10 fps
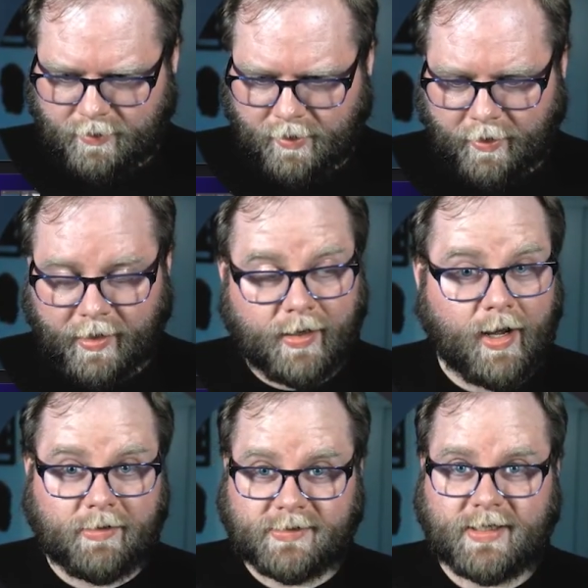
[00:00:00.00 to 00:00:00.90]
All right,
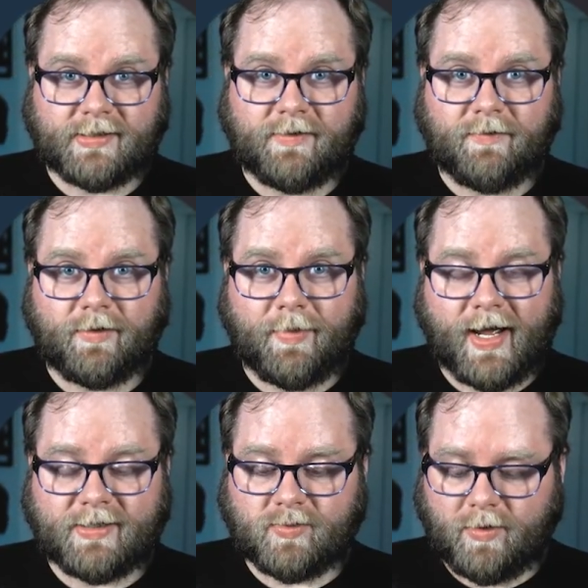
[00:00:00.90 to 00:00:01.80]
now it's asking for the
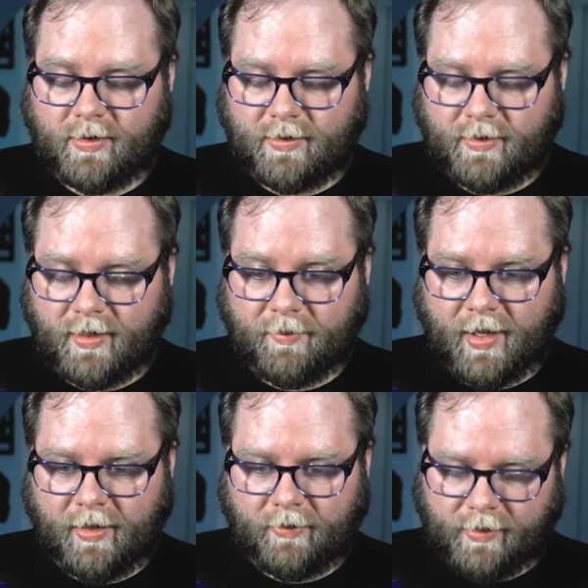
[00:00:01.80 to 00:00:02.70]
password. I'm
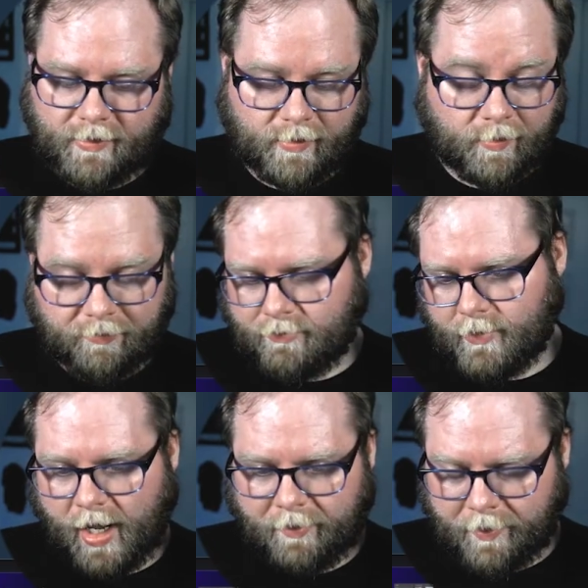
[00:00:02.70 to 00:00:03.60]

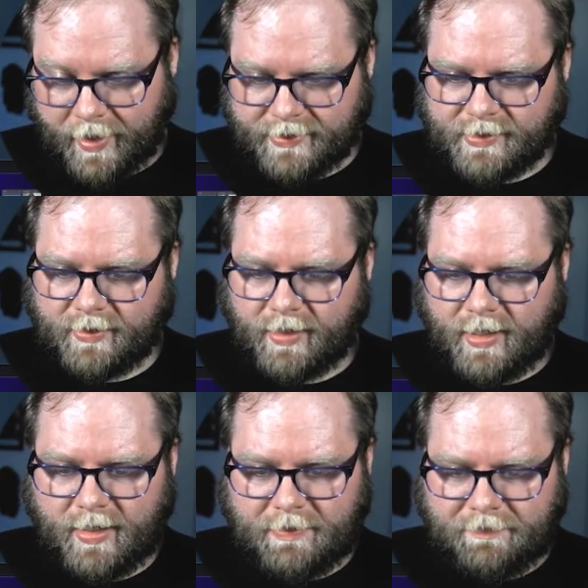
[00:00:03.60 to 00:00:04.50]
copy pasting the
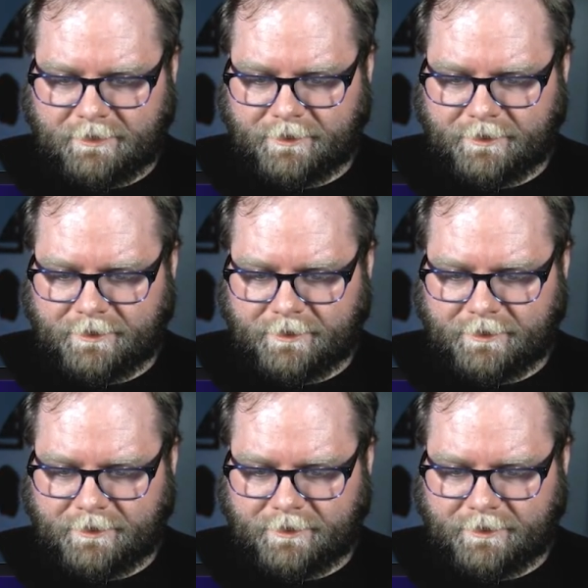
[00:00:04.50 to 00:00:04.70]
key in.